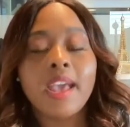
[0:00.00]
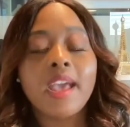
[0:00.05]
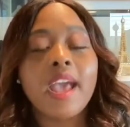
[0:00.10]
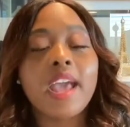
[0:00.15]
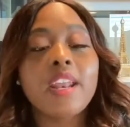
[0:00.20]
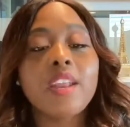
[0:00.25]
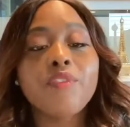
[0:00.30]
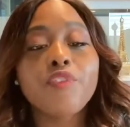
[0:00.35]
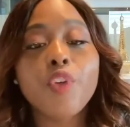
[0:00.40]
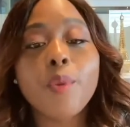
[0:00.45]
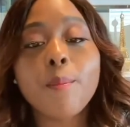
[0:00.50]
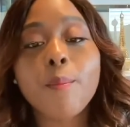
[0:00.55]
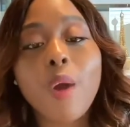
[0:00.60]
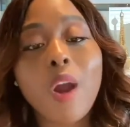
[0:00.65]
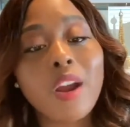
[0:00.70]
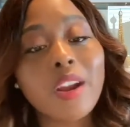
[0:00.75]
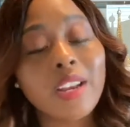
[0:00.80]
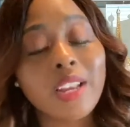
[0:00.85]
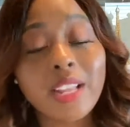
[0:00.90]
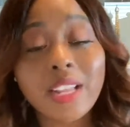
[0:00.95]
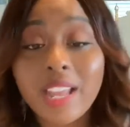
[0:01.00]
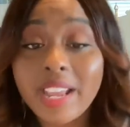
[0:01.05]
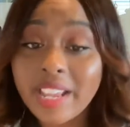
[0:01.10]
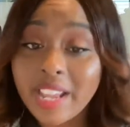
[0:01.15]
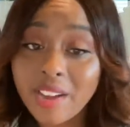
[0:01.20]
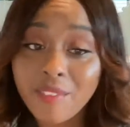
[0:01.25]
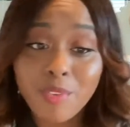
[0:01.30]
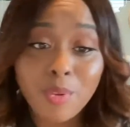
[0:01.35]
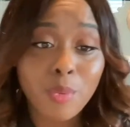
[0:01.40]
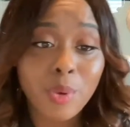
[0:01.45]
And if you're marketing like
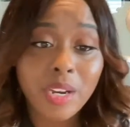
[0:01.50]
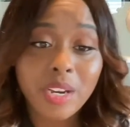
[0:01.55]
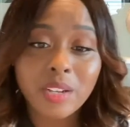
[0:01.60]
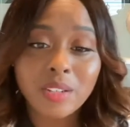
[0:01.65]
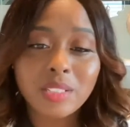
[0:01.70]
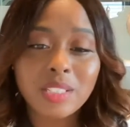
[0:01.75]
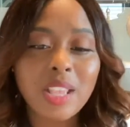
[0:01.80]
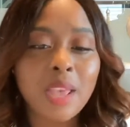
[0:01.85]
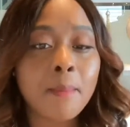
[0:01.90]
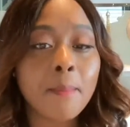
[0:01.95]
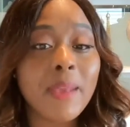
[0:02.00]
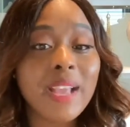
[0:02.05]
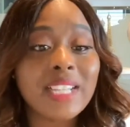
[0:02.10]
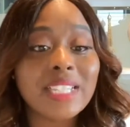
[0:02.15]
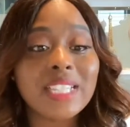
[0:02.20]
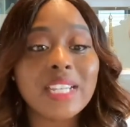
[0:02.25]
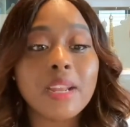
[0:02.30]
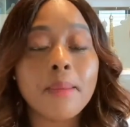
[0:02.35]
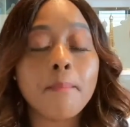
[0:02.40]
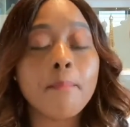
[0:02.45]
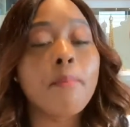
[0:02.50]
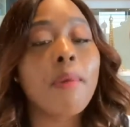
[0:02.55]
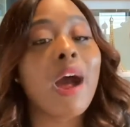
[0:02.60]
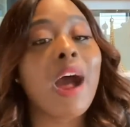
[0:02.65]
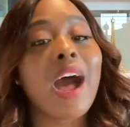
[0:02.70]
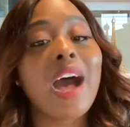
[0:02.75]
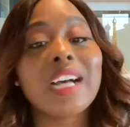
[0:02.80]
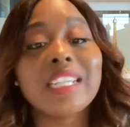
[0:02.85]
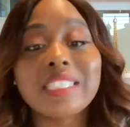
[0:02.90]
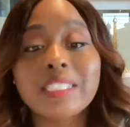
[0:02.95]
everyone else, it makes it
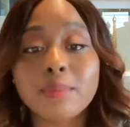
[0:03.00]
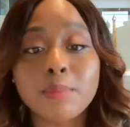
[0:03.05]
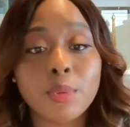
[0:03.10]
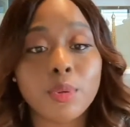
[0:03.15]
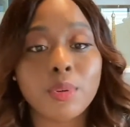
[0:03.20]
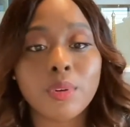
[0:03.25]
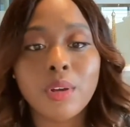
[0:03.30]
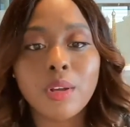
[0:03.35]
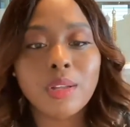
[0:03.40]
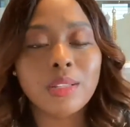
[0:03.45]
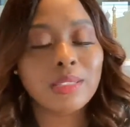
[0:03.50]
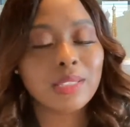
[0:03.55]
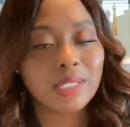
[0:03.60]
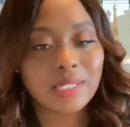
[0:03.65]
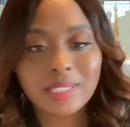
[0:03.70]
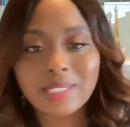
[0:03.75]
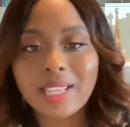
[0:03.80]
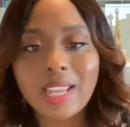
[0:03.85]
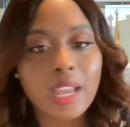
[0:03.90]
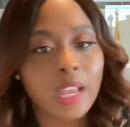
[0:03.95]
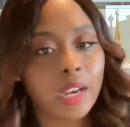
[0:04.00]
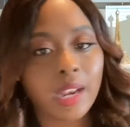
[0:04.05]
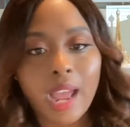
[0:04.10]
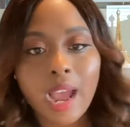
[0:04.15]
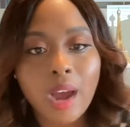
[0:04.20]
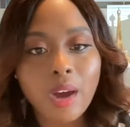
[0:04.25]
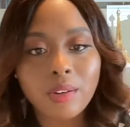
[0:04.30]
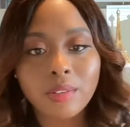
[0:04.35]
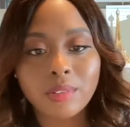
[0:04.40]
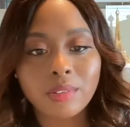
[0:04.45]
impossible to stand
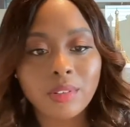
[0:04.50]
out.